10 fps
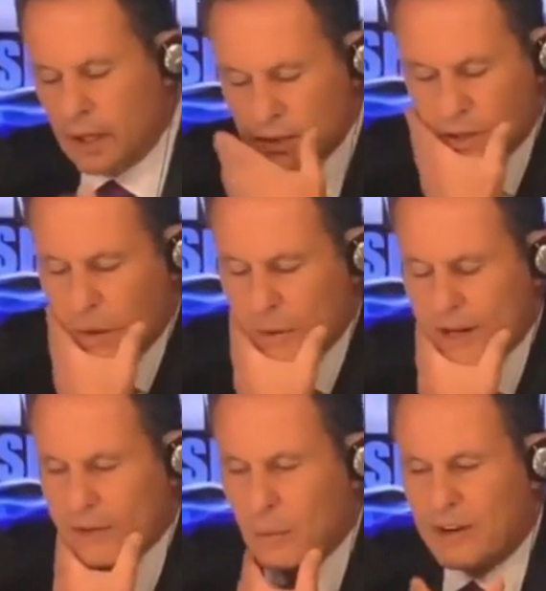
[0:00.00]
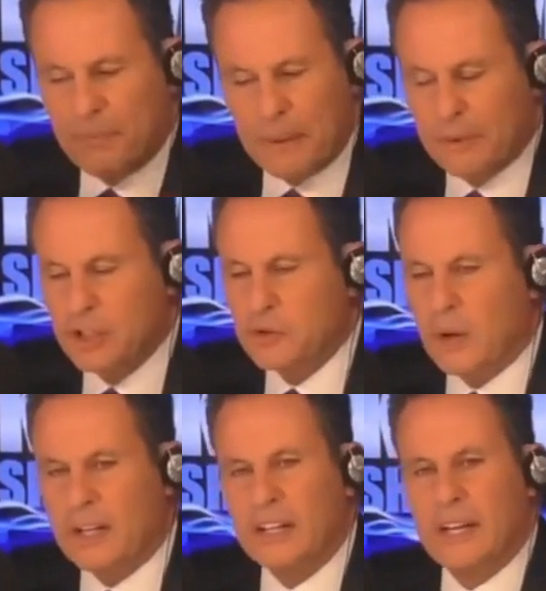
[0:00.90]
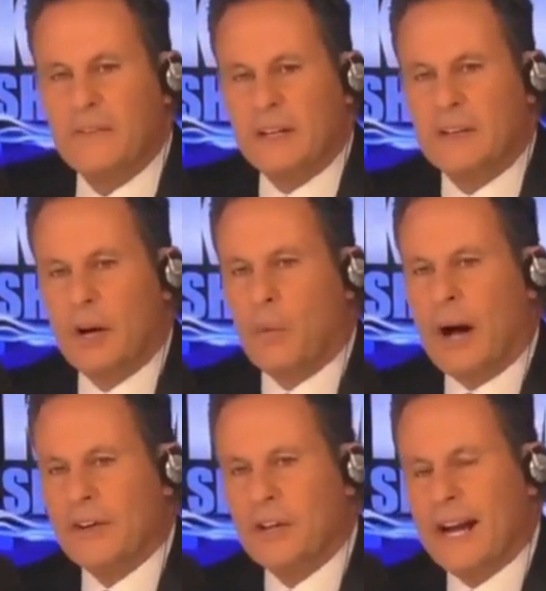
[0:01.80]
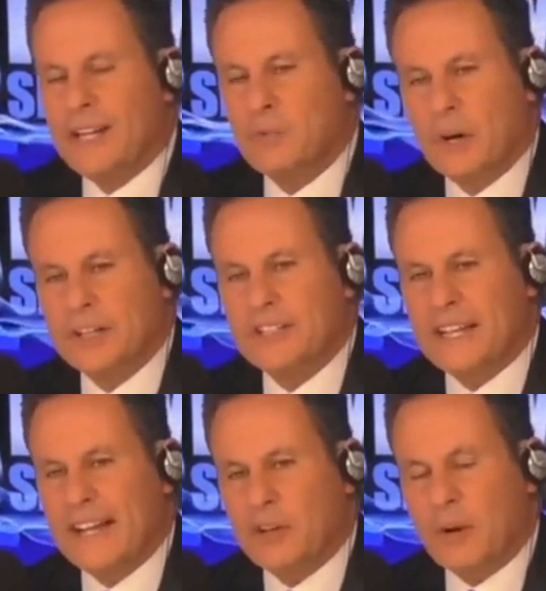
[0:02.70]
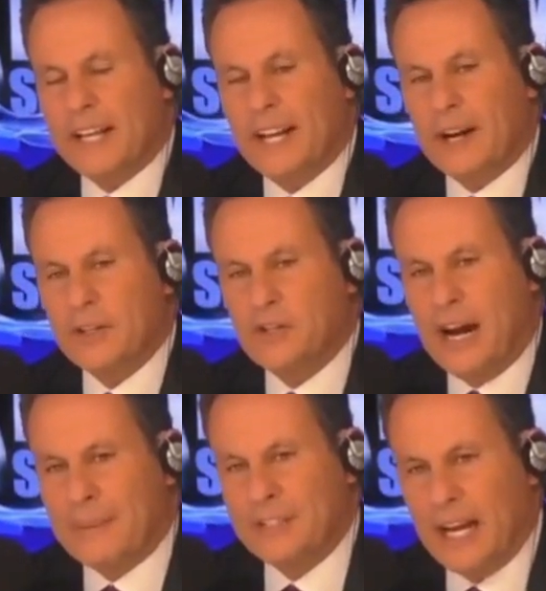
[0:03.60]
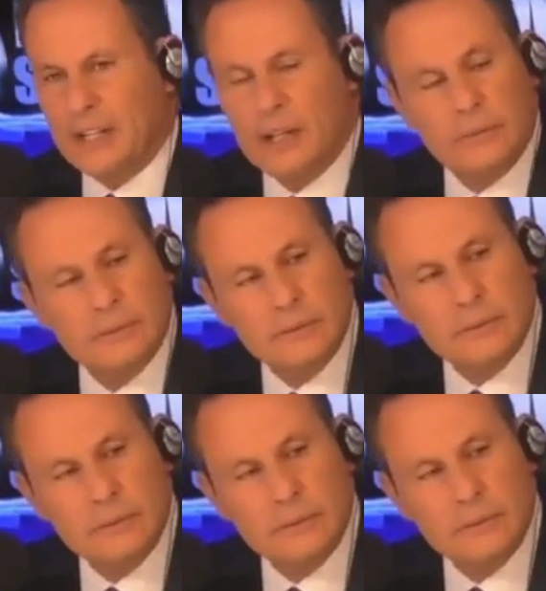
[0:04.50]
So what if people just want to leave and, while you guys work this out, they want to get other jobs? Can you?